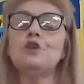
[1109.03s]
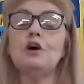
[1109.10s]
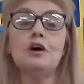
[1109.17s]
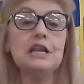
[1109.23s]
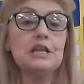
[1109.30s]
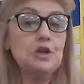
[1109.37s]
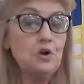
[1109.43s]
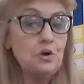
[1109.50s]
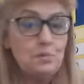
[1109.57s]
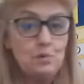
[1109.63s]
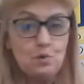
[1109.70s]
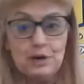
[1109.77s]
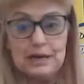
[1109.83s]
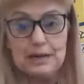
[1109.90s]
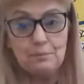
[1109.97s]
on your
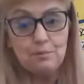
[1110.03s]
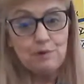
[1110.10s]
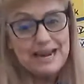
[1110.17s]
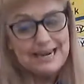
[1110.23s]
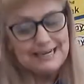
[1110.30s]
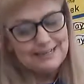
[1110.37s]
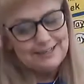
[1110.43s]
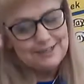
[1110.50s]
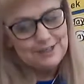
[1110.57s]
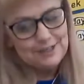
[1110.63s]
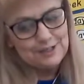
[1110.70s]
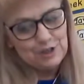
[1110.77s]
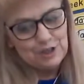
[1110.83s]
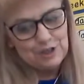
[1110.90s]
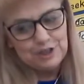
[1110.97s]
morning brain
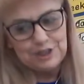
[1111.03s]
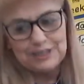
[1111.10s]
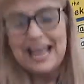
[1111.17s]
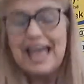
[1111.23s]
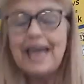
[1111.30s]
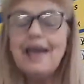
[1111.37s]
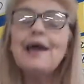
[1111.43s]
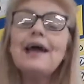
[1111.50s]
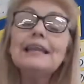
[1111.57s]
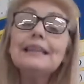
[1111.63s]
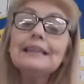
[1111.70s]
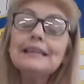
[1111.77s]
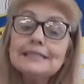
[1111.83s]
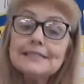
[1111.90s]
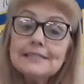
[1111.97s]
and
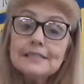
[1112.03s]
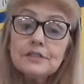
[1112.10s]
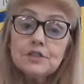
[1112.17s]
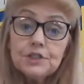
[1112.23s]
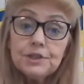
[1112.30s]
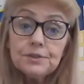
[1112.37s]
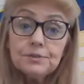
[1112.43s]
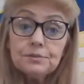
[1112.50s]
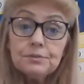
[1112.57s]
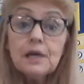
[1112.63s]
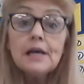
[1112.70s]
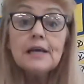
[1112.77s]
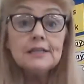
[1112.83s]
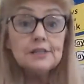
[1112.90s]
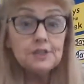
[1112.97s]
listen to
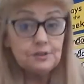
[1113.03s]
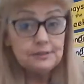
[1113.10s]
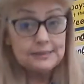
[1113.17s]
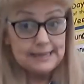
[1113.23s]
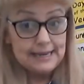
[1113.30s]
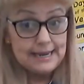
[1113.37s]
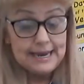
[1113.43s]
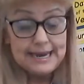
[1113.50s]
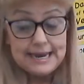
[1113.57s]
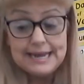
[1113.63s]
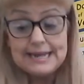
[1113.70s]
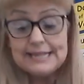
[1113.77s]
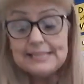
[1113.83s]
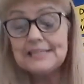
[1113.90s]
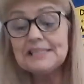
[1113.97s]

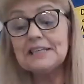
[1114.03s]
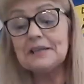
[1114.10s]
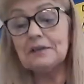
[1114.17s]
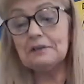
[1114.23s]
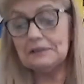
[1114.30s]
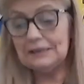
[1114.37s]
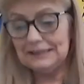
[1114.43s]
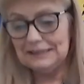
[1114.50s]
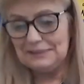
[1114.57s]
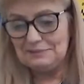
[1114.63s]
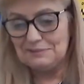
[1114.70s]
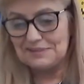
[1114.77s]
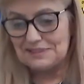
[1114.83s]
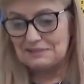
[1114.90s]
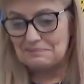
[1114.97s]
today's clues.
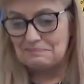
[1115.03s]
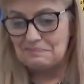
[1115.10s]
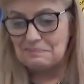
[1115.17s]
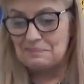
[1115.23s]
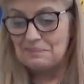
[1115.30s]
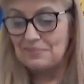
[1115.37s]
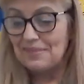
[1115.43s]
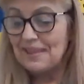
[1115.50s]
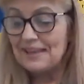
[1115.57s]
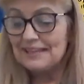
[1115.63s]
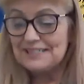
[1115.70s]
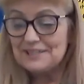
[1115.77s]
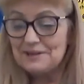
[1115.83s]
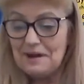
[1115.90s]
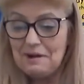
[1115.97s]

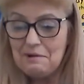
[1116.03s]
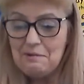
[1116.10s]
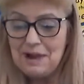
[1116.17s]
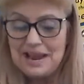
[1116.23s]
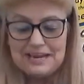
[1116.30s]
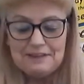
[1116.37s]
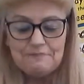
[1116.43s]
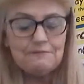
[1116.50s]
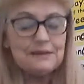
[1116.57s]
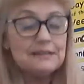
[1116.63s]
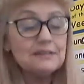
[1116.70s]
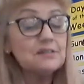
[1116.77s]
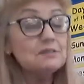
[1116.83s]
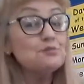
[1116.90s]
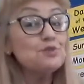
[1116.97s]
So alrighty friends,
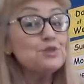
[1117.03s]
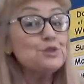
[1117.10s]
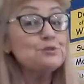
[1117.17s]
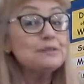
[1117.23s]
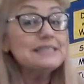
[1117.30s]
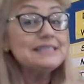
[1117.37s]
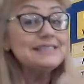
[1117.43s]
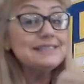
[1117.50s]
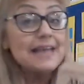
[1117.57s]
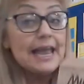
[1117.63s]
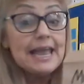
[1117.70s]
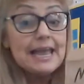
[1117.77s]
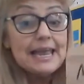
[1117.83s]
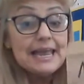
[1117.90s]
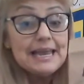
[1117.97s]
so
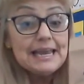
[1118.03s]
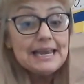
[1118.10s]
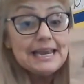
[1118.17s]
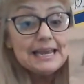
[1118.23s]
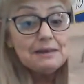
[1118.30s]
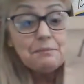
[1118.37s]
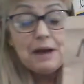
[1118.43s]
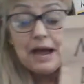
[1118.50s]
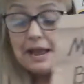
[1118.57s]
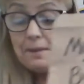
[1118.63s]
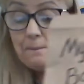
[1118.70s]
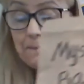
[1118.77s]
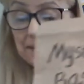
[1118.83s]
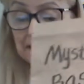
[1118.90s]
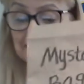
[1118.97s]
today in my
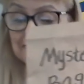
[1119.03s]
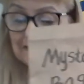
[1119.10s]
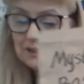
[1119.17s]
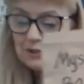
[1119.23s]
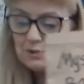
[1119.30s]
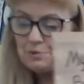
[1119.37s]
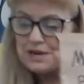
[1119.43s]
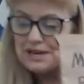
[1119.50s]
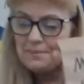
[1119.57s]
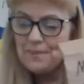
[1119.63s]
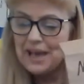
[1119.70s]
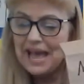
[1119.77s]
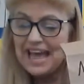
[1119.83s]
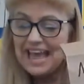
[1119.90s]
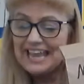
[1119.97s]
mystery
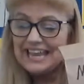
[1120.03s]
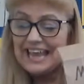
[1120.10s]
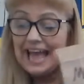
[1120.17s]
bag,